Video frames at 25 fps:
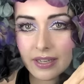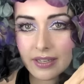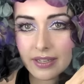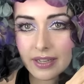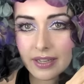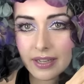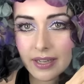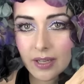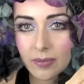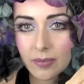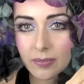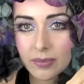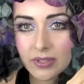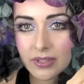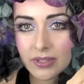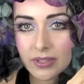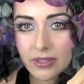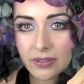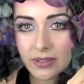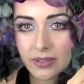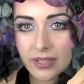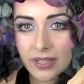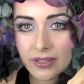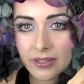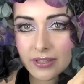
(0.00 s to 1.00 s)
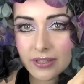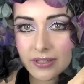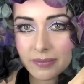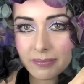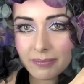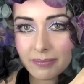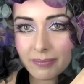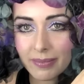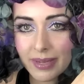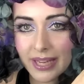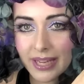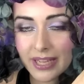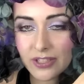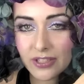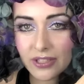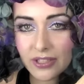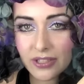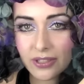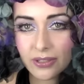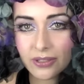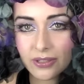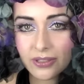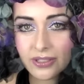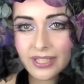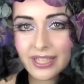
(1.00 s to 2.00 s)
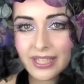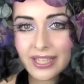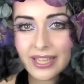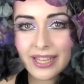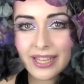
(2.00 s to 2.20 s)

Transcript: and it absolutely looks magical.